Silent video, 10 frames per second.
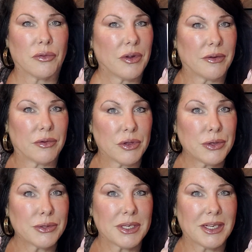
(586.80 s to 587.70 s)
or if you ever
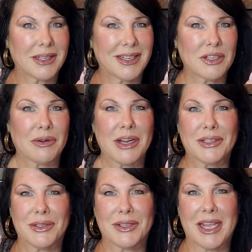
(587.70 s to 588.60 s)
used it, it
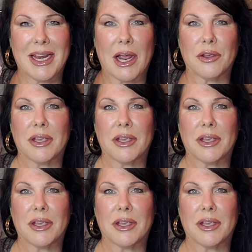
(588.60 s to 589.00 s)
dries your skin out.